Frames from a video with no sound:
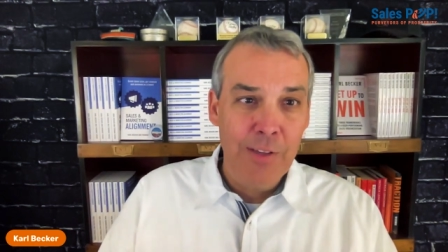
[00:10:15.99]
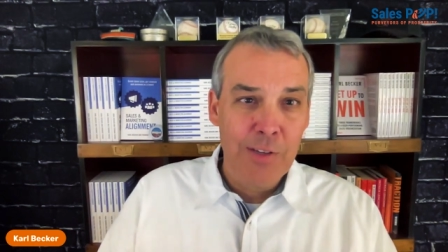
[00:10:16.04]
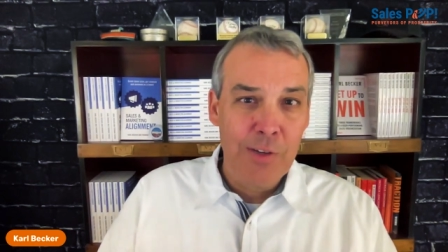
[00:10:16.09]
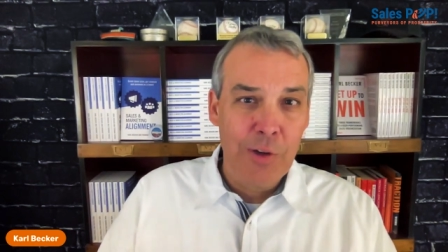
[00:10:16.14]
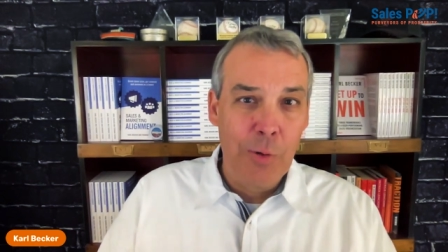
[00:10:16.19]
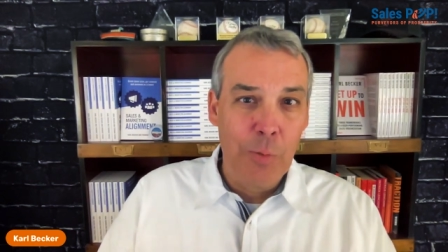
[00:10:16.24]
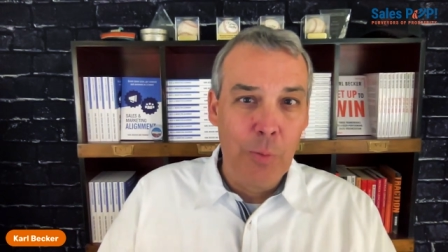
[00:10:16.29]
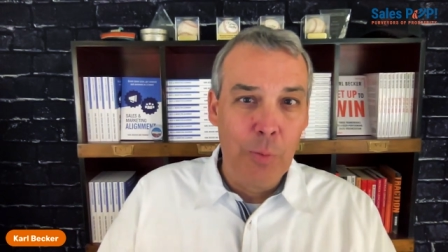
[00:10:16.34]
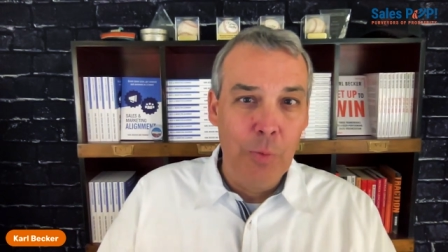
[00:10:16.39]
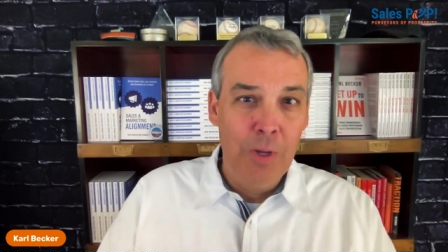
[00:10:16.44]
and
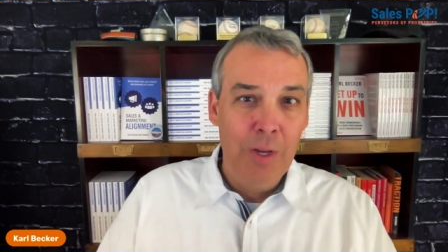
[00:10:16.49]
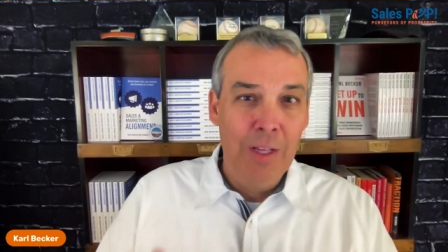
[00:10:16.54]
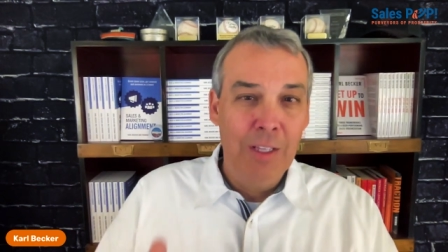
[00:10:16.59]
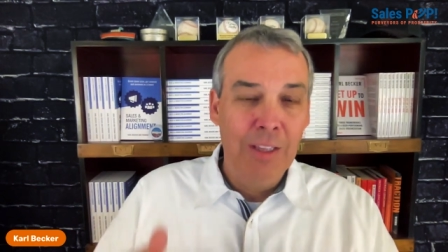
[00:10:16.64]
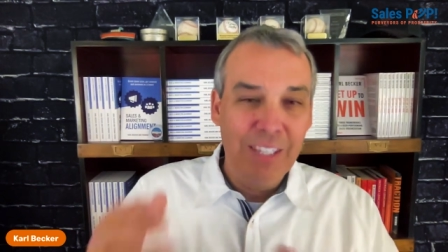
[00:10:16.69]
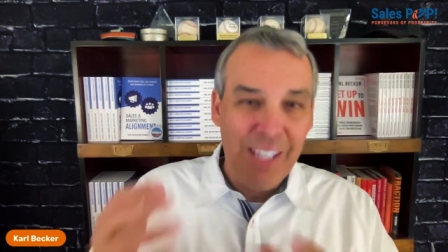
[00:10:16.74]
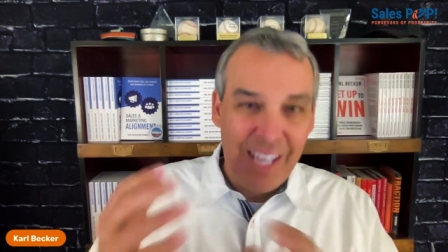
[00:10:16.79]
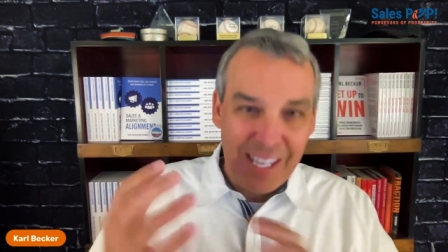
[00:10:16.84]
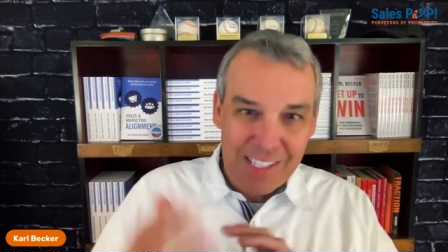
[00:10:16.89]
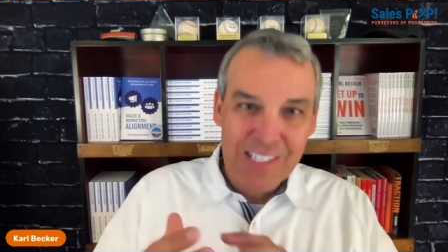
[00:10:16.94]
so
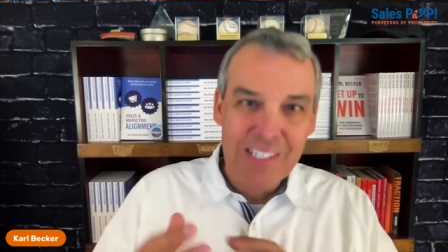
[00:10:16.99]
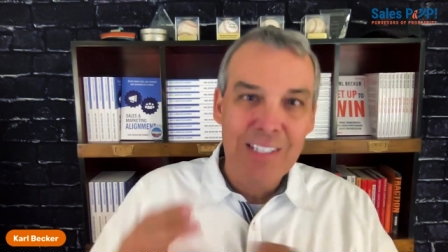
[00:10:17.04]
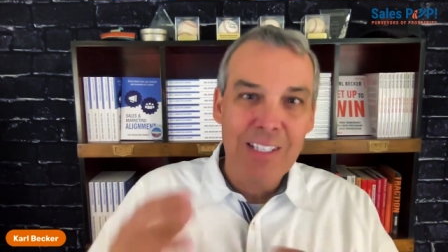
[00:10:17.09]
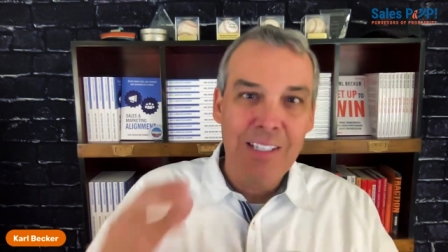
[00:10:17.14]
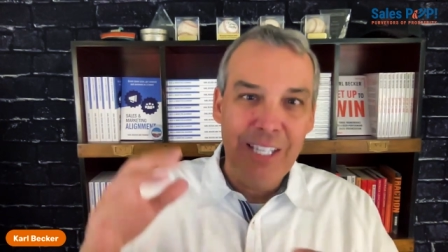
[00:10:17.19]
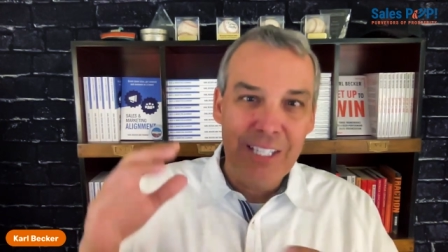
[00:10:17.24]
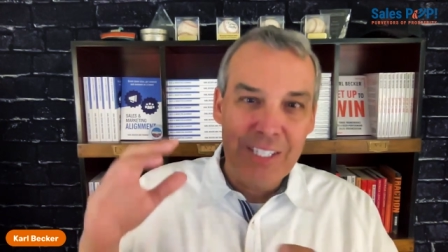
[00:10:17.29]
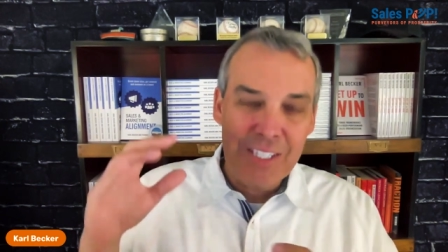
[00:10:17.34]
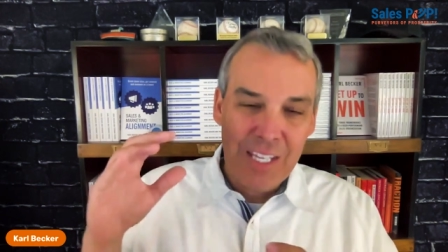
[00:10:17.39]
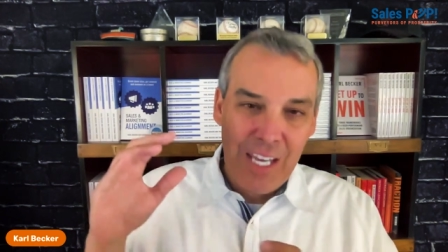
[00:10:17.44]

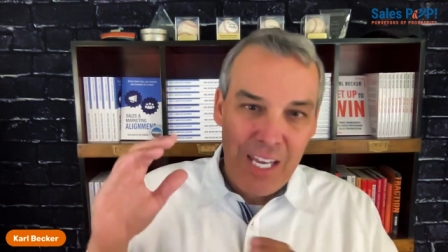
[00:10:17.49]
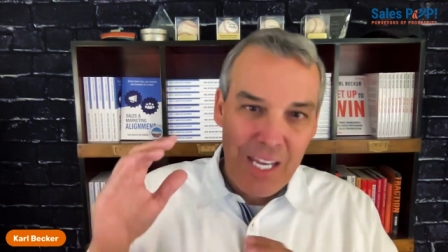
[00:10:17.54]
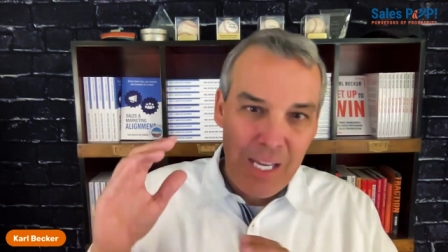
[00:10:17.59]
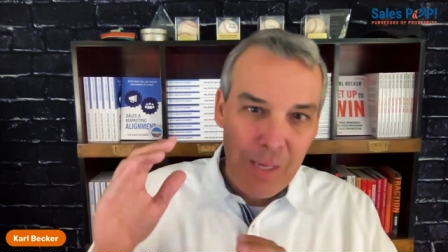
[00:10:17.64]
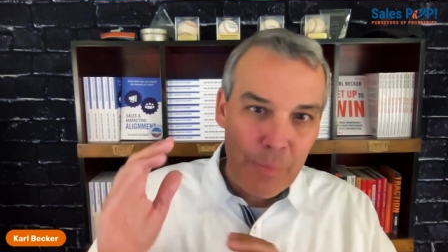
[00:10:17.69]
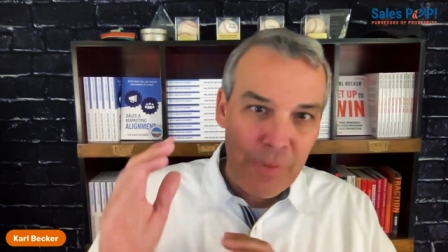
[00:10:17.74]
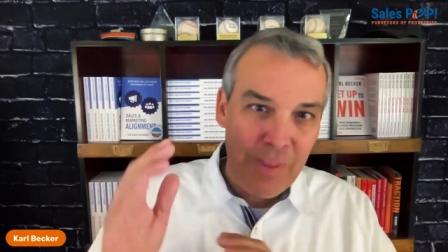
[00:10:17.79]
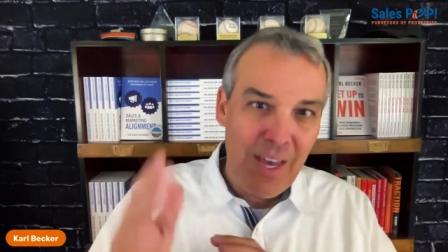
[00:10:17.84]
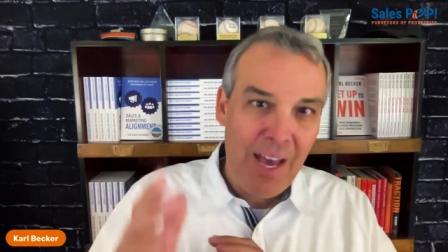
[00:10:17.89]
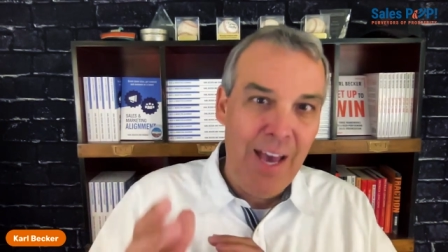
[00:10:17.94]
let's let's
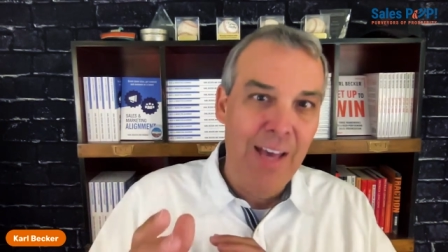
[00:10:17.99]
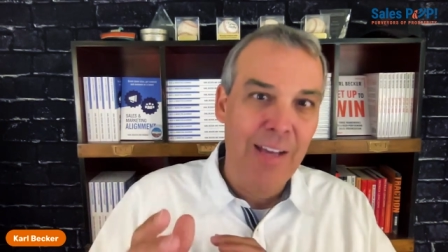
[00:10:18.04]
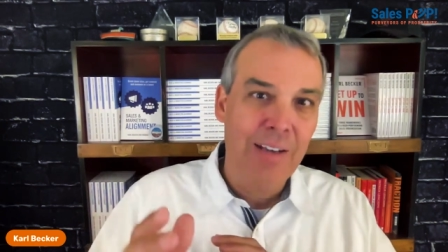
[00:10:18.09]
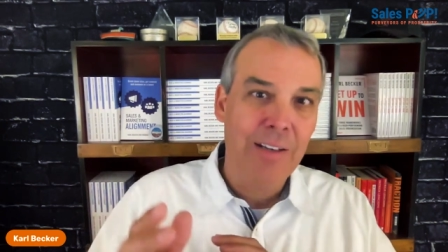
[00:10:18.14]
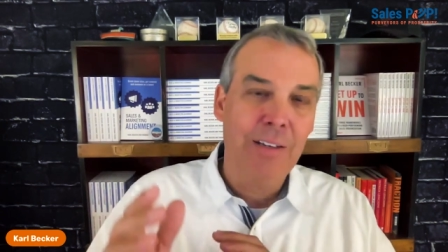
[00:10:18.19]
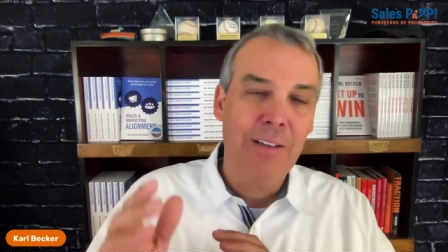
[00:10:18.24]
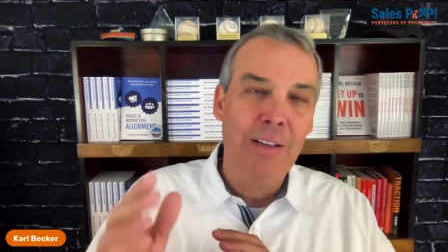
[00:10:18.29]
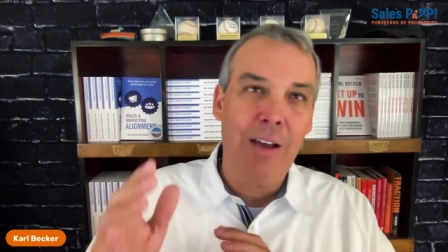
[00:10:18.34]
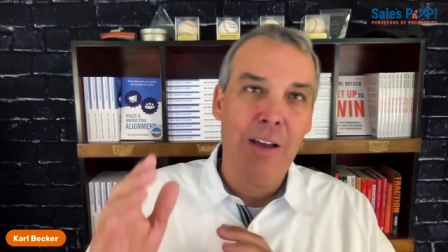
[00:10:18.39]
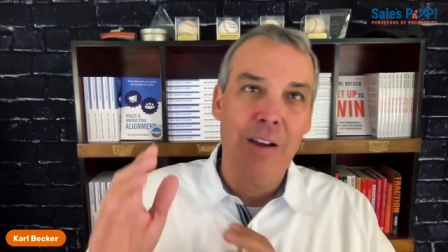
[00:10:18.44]
keep that